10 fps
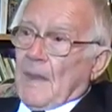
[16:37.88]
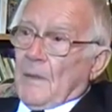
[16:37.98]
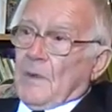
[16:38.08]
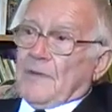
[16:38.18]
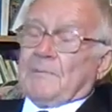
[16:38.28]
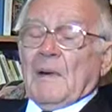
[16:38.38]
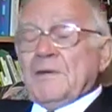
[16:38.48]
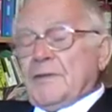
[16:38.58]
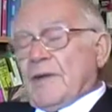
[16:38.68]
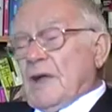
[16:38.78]
Whereas
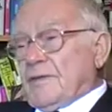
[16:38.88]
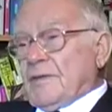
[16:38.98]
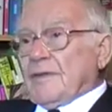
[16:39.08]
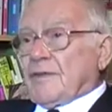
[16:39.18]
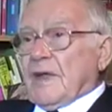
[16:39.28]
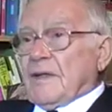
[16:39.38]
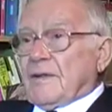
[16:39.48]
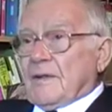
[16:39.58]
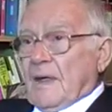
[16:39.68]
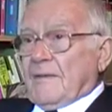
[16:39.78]
base stations
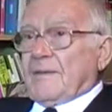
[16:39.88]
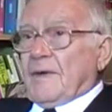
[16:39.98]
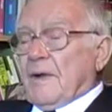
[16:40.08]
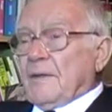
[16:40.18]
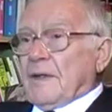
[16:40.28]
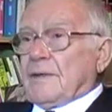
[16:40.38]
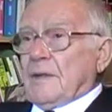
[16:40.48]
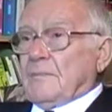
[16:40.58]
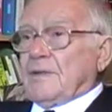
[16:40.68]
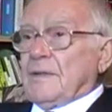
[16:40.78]
tended to have their own
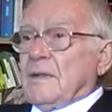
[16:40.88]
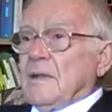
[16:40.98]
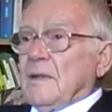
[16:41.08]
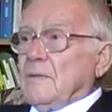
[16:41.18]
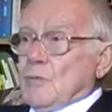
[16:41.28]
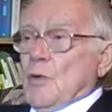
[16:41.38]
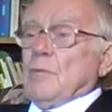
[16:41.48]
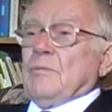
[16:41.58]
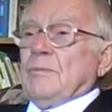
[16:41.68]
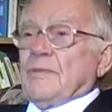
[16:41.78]
encryption
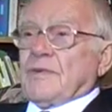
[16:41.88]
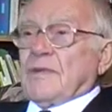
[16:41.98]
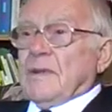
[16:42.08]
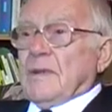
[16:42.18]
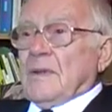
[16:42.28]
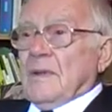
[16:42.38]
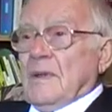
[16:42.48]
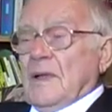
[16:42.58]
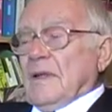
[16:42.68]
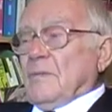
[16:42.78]
rooms,
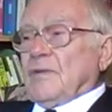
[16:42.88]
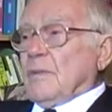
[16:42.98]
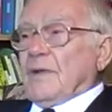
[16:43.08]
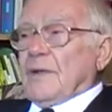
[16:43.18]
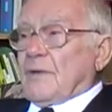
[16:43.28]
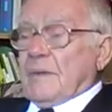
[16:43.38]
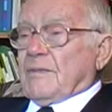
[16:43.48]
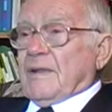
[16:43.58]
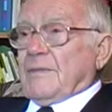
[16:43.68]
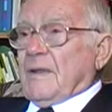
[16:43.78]
and it was all
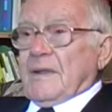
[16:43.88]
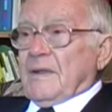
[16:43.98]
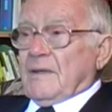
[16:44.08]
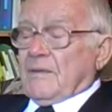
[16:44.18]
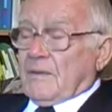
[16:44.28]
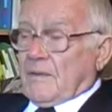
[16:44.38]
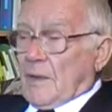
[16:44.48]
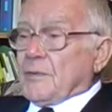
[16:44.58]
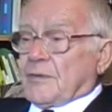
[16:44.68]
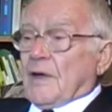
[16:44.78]
encrypted, and
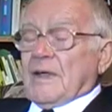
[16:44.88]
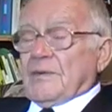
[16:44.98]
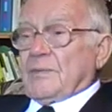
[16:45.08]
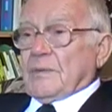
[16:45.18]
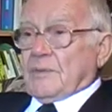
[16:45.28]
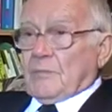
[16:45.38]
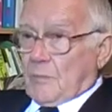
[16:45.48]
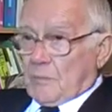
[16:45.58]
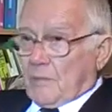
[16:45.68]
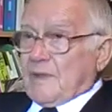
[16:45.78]
those guys
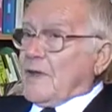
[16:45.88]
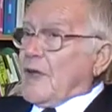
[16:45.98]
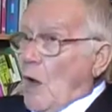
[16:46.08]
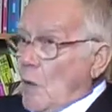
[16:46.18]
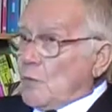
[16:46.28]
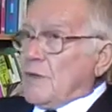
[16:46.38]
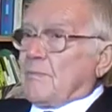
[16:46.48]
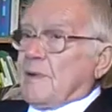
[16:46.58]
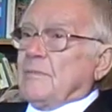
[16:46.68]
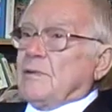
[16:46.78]
would be the only
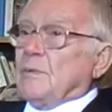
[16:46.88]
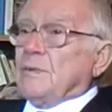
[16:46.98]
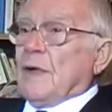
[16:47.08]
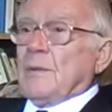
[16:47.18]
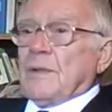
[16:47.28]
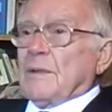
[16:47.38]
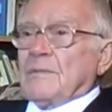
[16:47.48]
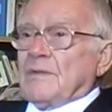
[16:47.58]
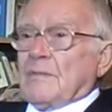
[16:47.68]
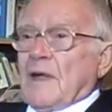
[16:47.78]
people who know what it
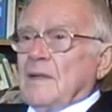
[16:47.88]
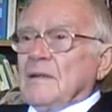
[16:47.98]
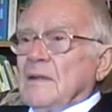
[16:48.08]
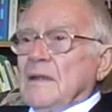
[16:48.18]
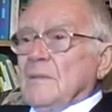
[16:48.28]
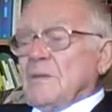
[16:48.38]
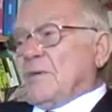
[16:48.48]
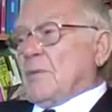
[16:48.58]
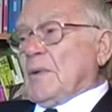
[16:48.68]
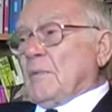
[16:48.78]
was about,
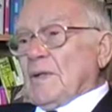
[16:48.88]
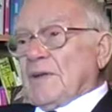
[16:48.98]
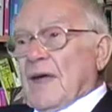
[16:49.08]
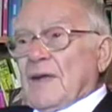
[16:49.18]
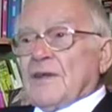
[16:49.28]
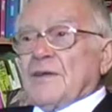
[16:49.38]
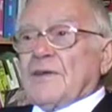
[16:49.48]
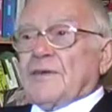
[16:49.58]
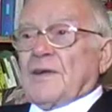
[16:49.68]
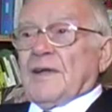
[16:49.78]
because when it went out into
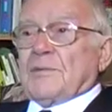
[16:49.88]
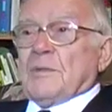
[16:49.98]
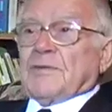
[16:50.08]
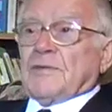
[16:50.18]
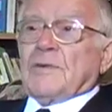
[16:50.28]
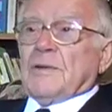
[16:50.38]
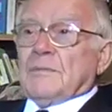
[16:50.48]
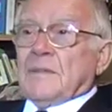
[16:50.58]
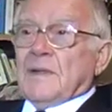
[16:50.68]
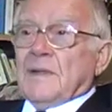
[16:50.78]
the transmission
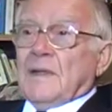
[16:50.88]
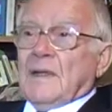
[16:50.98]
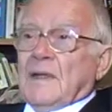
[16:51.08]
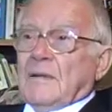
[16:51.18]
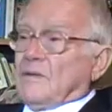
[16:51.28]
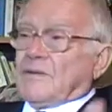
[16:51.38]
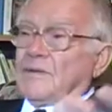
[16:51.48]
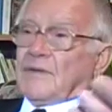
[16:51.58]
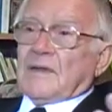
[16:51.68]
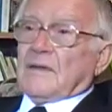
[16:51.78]
room, it was
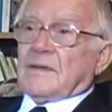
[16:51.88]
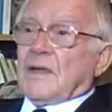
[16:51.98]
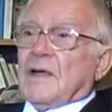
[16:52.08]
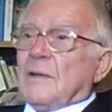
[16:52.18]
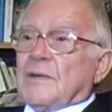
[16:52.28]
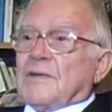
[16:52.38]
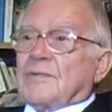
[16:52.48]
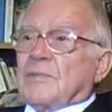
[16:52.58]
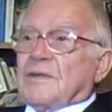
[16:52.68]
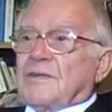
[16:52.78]
just a load of
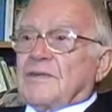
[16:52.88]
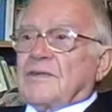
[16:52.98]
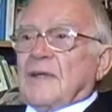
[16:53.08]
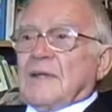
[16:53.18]
garbage, which...